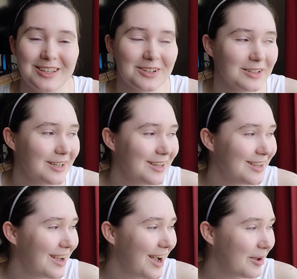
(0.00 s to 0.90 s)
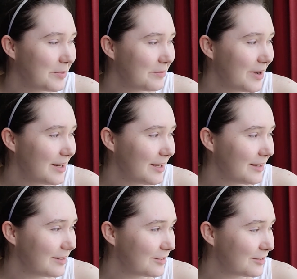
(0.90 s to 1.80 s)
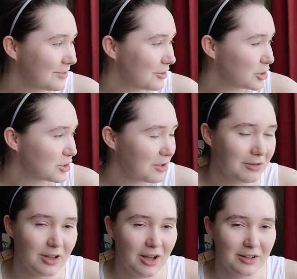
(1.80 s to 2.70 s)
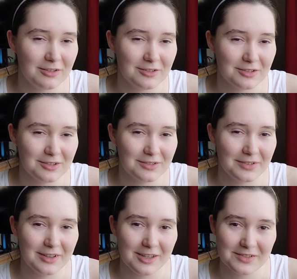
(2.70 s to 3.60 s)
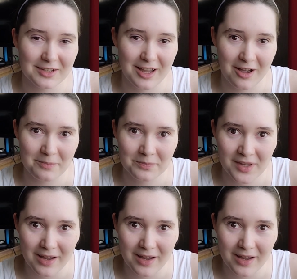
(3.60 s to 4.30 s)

Literally, I've been waiting so long for these to come.